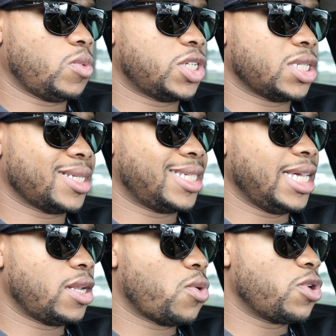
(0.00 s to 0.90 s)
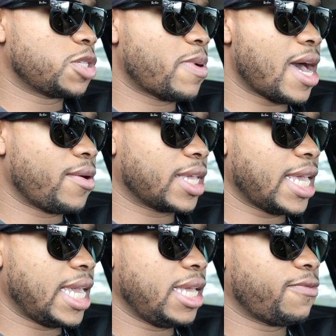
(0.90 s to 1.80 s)
which is a 10 horsepower
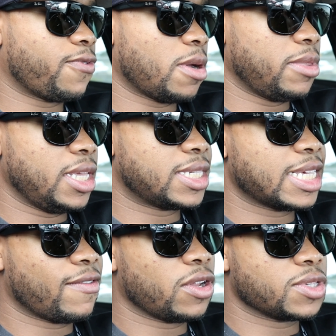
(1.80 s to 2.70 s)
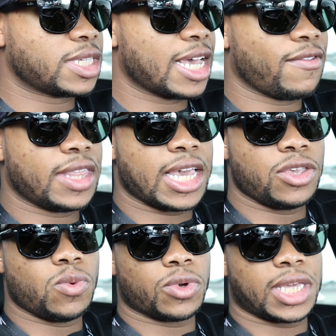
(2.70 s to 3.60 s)
gain from the 707 that
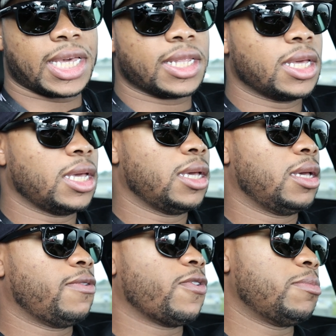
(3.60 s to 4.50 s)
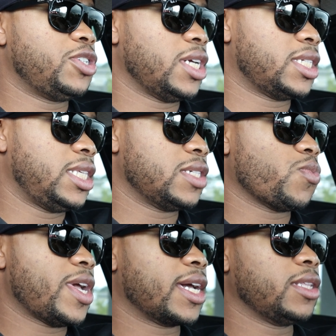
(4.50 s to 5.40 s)
you will get from just this
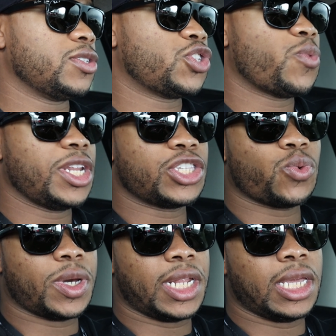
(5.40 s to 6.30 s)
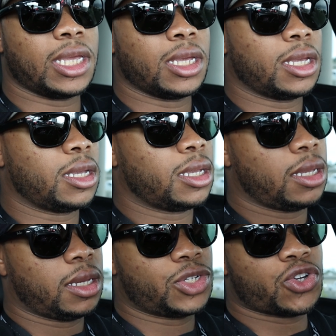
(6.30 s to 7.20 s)
regular 2020
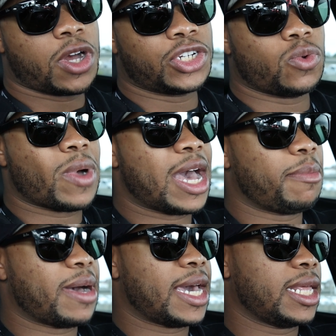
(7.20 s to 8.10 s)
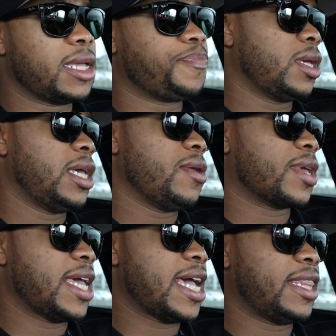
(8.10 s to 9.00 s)
Charger Widebody
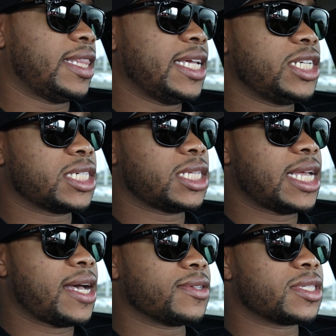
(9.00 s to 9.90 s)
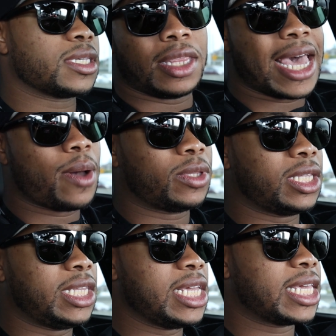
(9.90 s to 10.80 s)
Hellcat that they just announced. That with
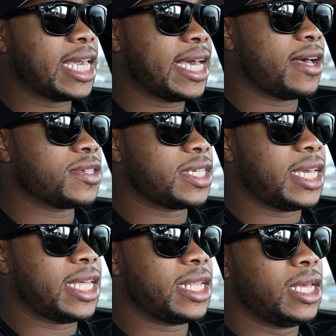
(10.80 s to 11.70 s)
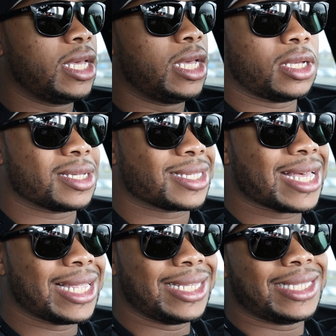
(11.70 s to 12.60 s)
the decals and a
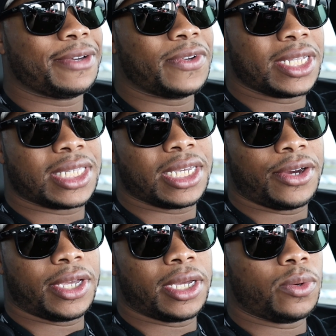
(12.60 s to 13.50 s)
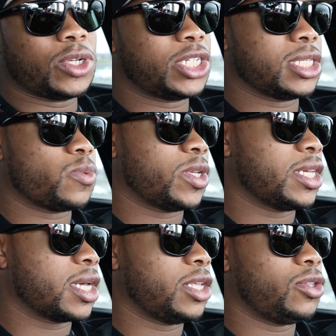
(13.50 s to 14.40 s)
slightly different interior, which is what
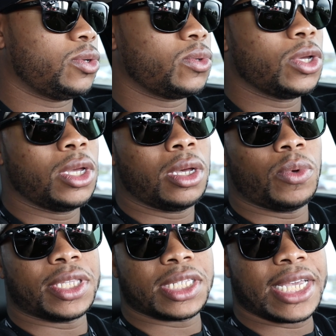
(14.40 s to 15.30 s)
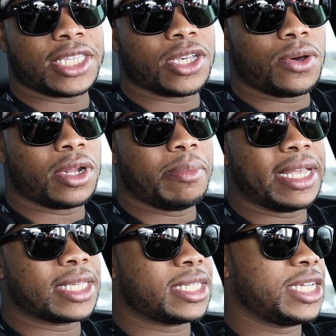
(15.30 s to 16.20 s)
they're gonna do with this Daytona,
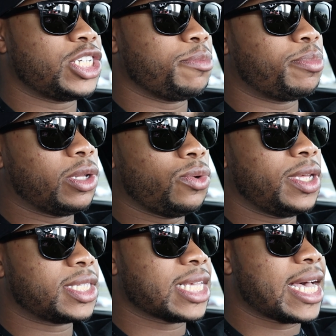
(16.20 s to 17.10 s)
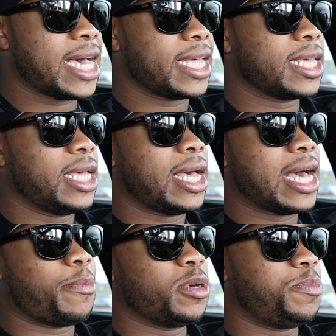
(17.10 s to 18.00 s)
make the stitching blue inside.
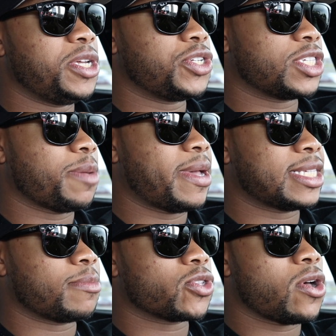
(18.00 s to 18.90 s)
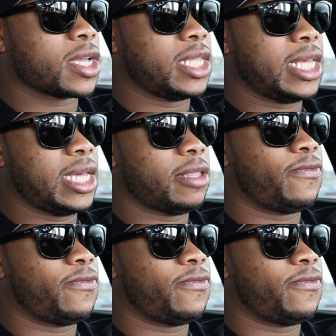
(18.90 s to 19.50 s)
I'll put pictures up as I'm talking, and the